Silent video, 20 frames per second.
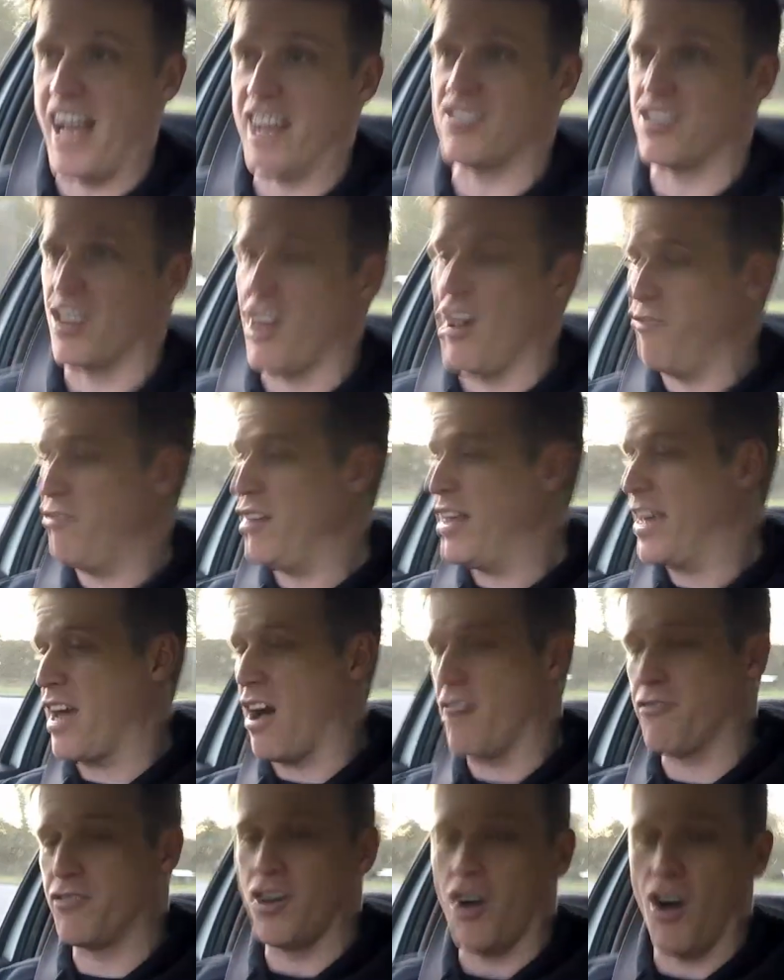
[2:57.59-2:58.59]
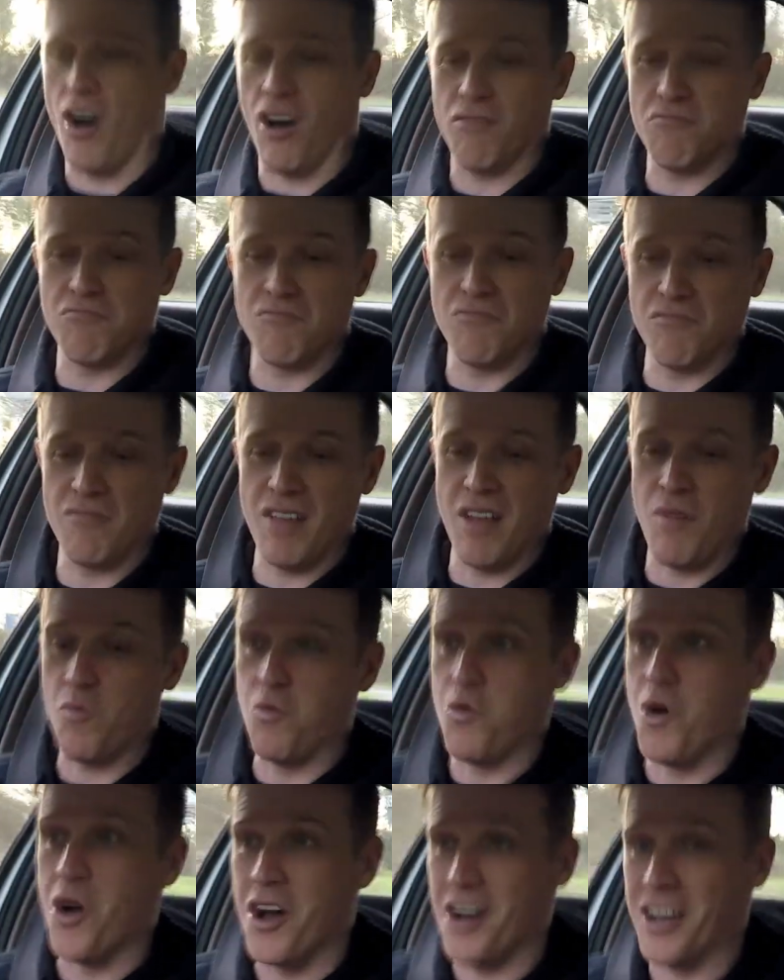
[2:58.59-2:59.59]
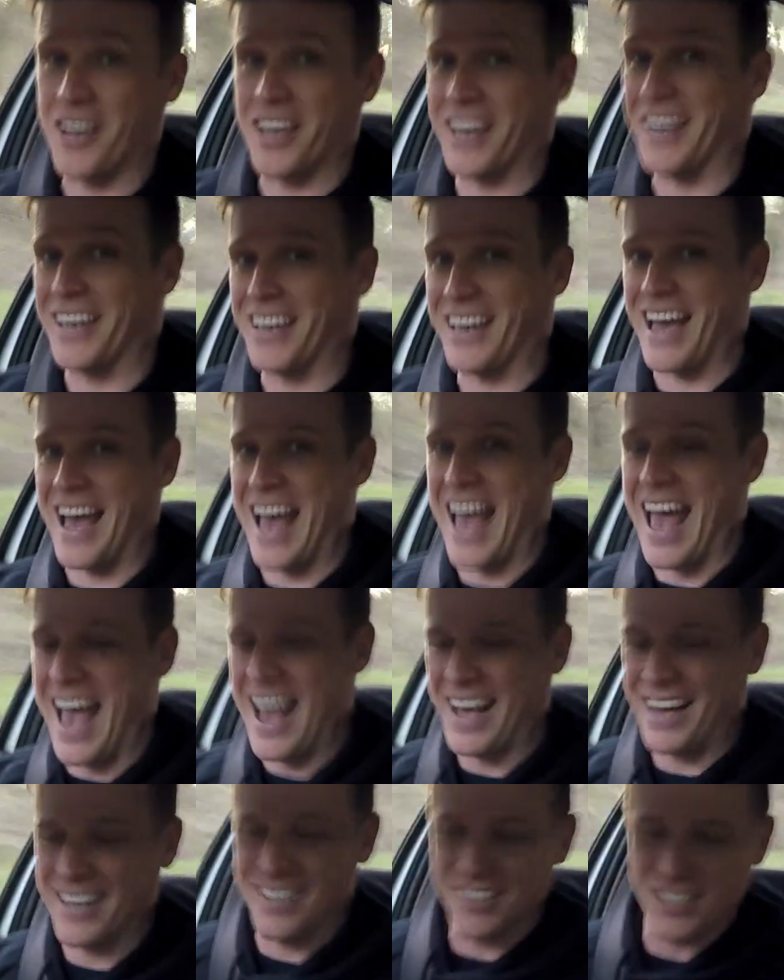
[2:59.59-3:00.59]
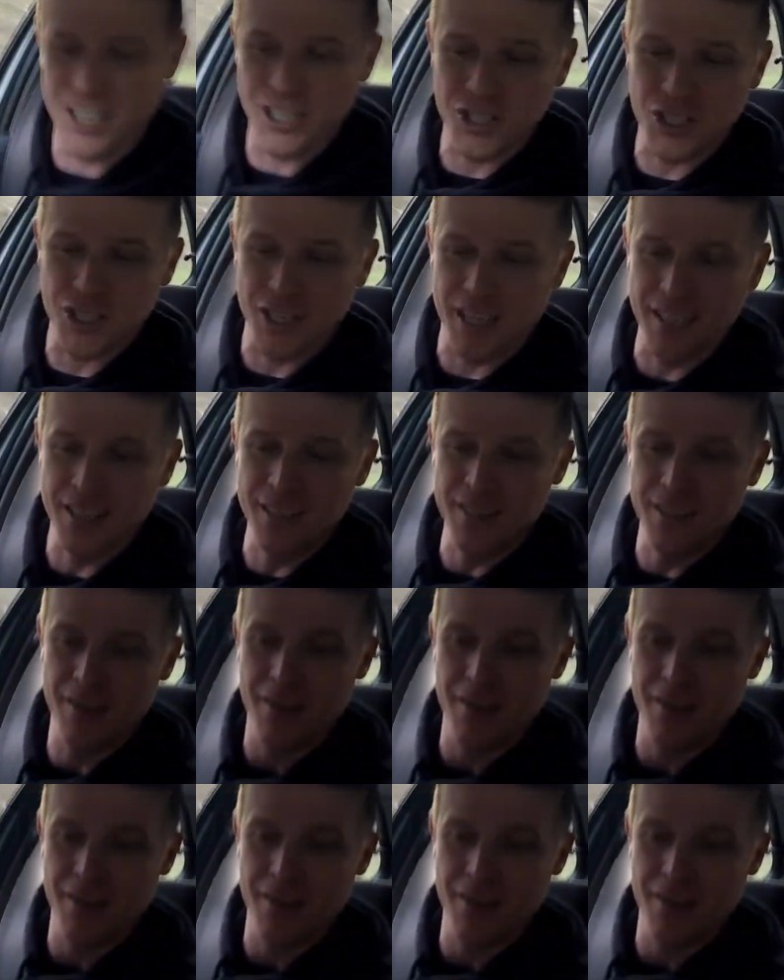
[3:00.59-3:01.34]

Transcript: lovely. I've got working air conditioning,